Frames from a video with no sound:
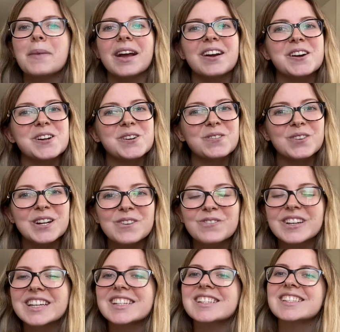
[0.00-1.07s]
Barrier Reef
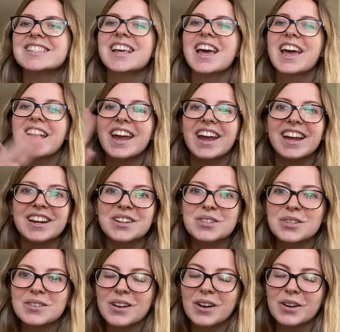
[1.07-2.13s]
is and I
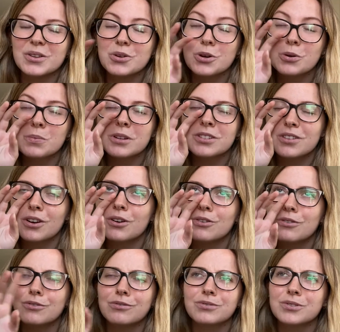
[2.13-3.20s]
scuba
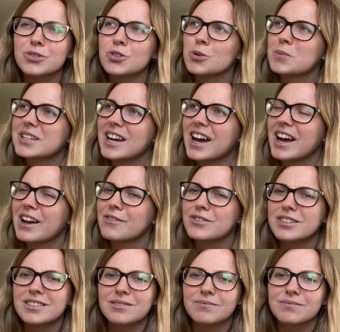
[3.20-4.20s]
dove scuba dived